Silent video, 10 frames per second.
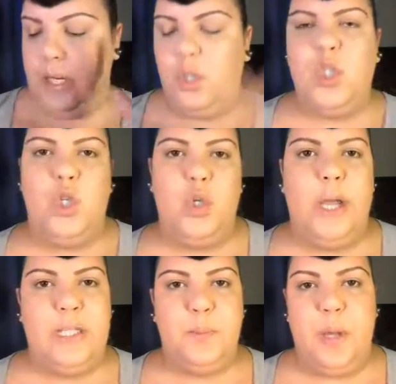and I'll show you
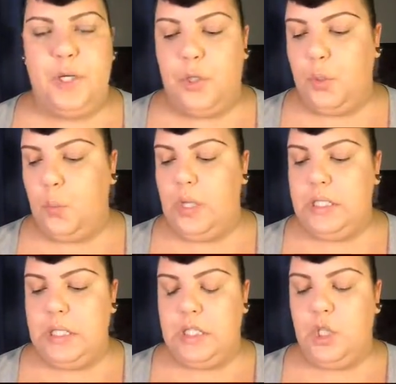guys better
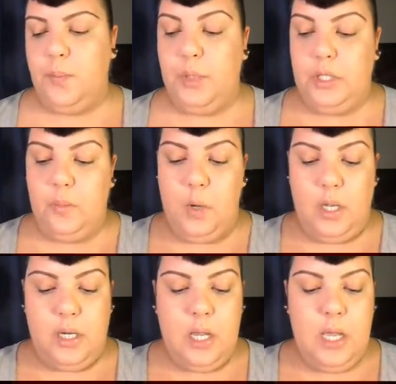once I start putting them
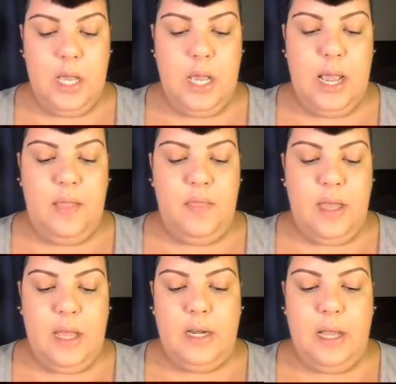on. And
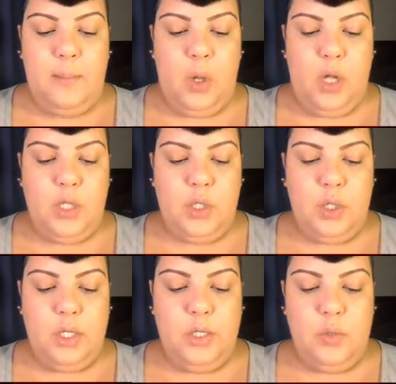then I'm
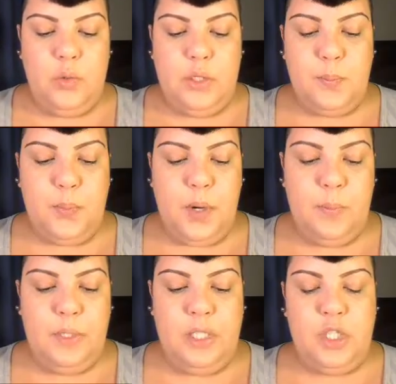also going to use
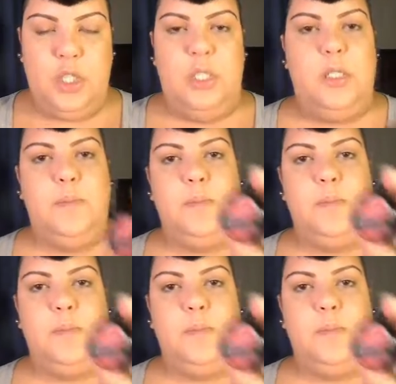Premonition,